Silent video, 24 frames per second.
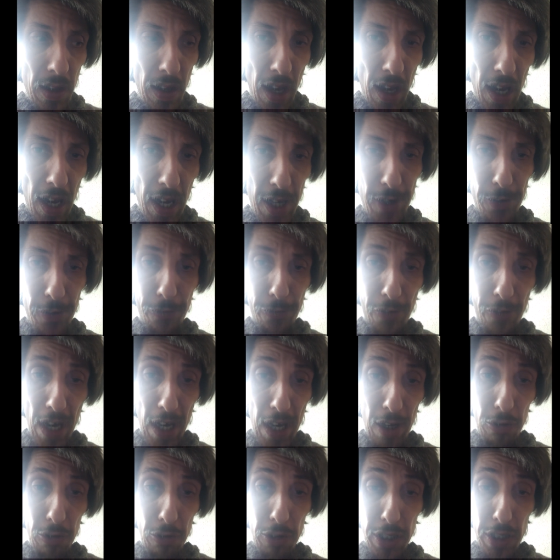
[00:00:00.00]
and
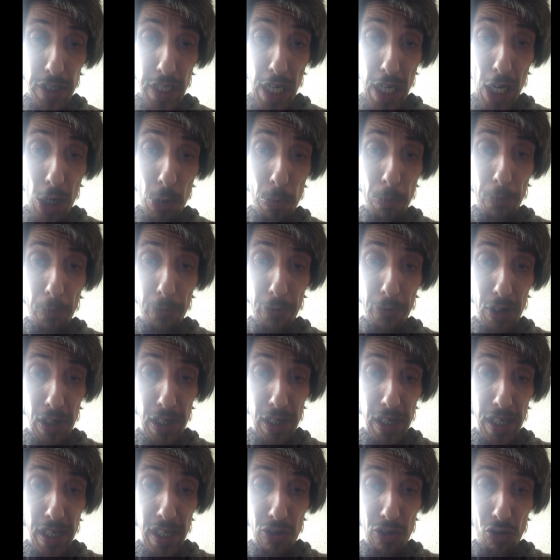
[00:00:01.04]
found it helpful
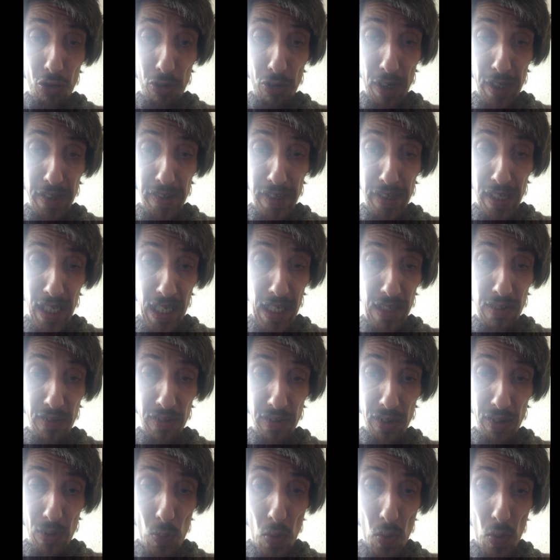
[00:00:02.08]
and interesting in
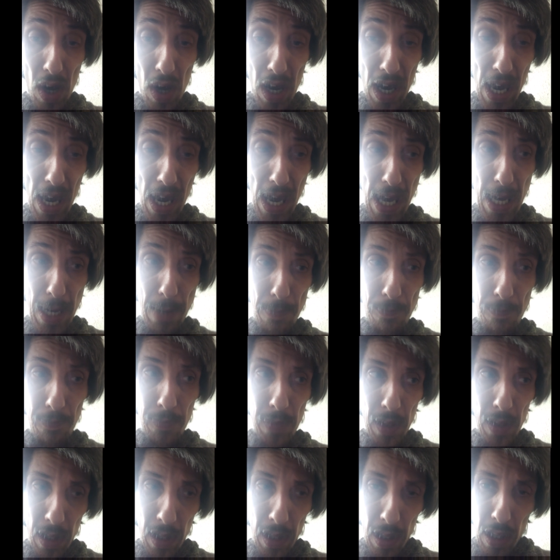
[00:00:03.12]
some way.
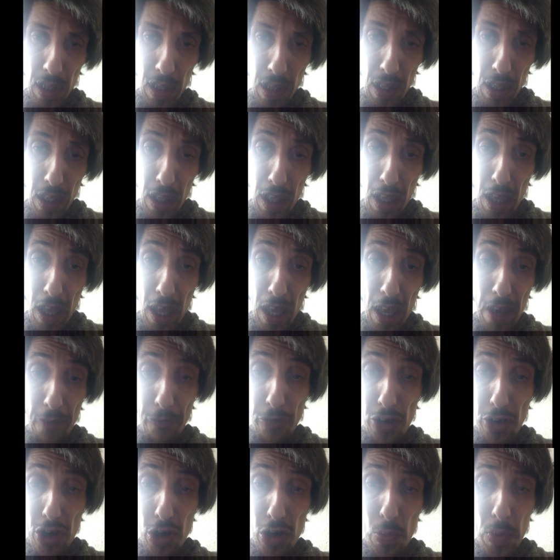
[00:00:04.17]

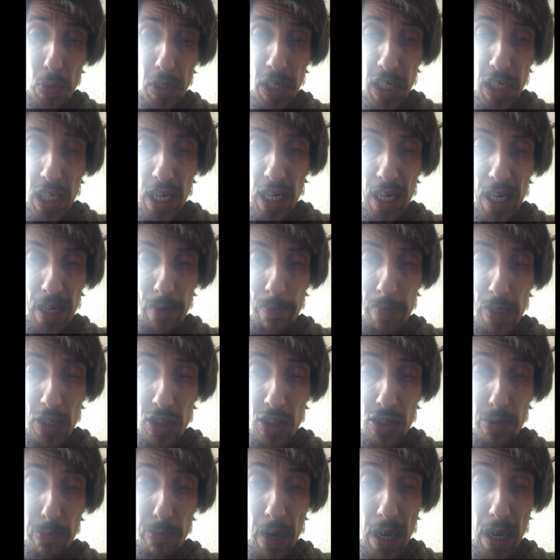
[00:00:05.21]
If you would like me
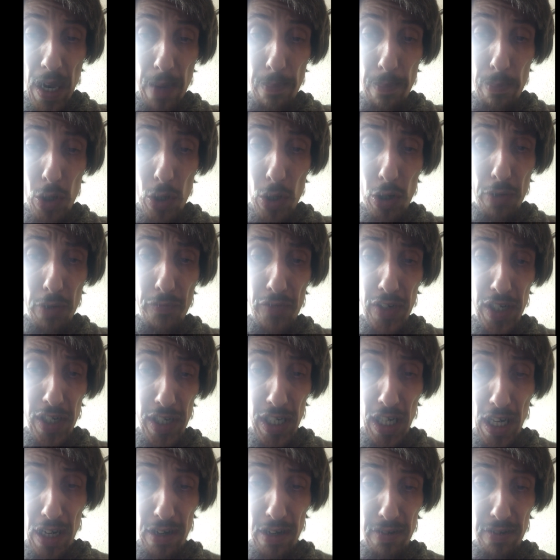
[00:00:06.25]
to make more
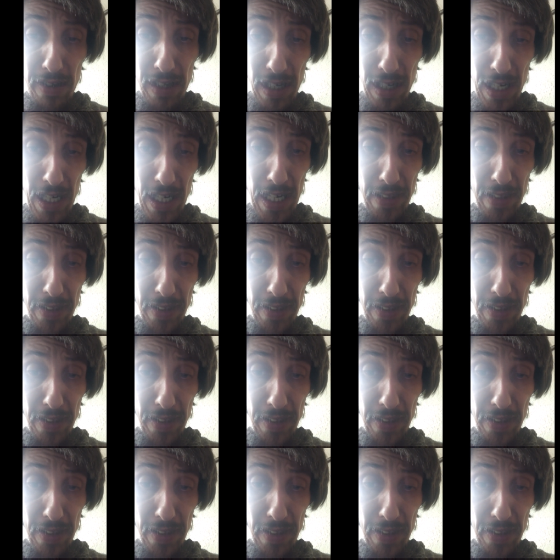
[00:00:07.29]
videos like